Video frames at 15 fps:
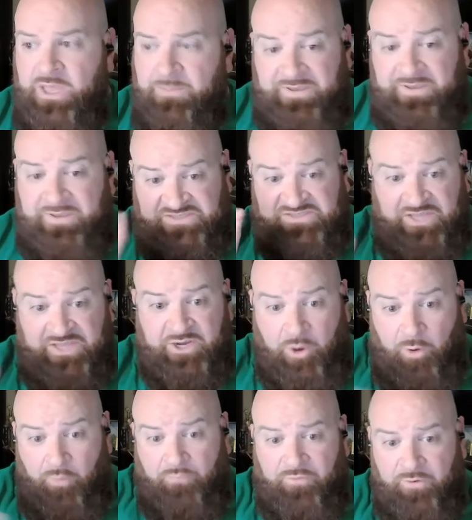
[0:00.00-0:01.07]
Because he's done it
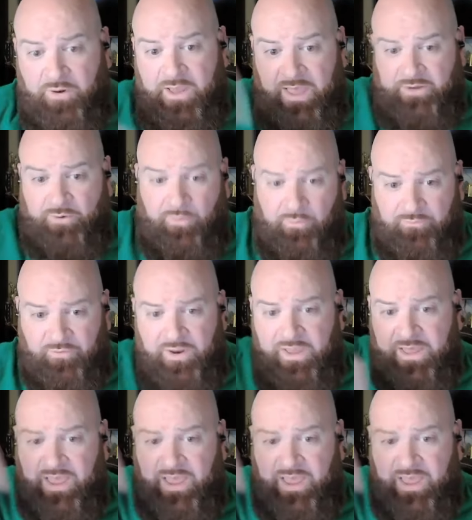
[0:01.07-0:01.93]
over and over